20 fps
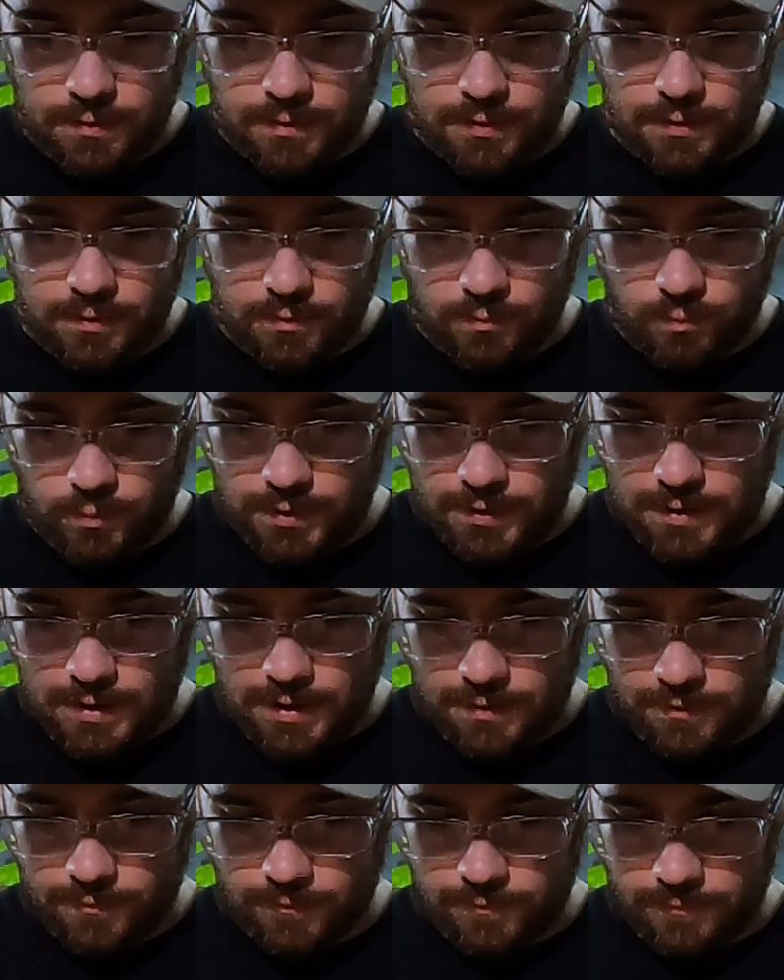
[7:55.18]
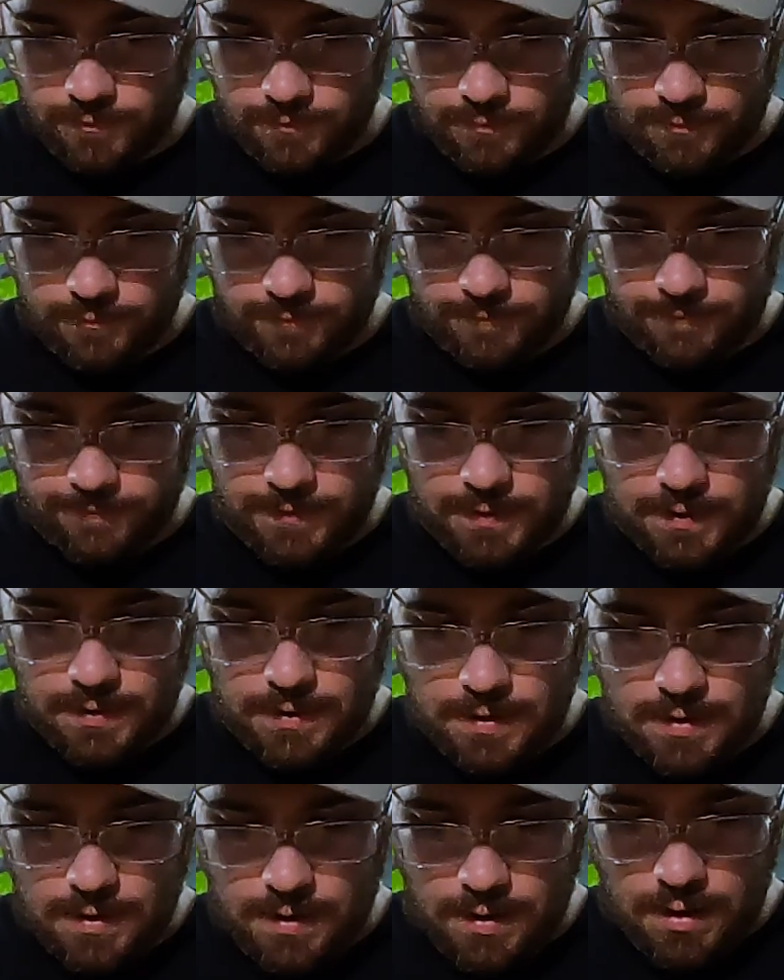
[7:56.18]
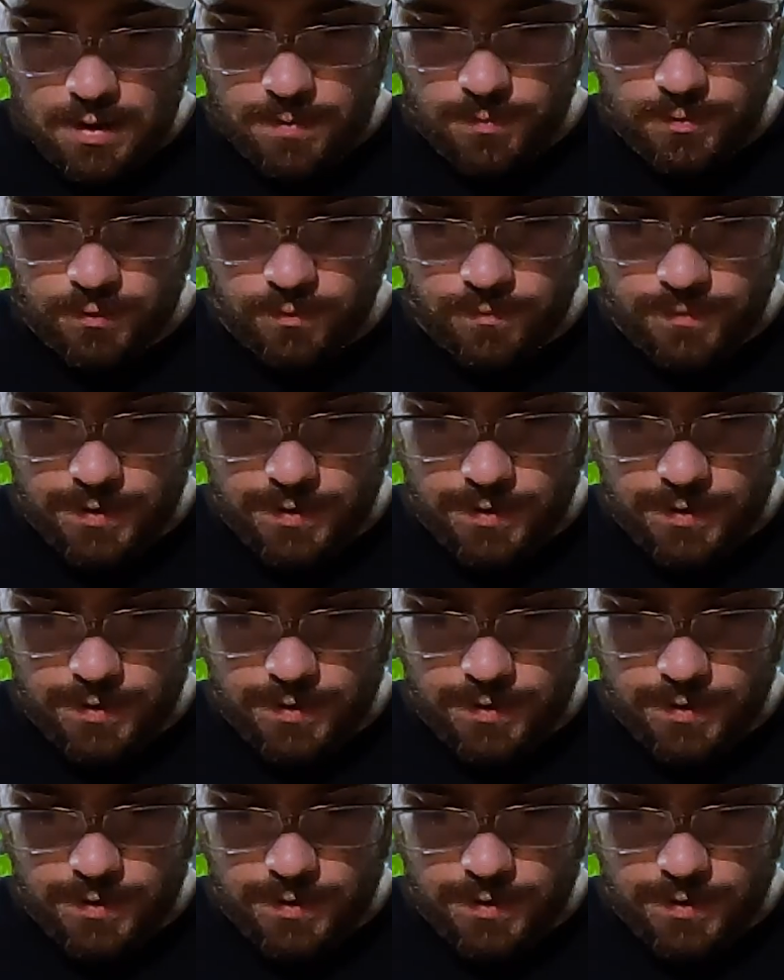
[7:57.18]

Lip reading: And we have phenomenal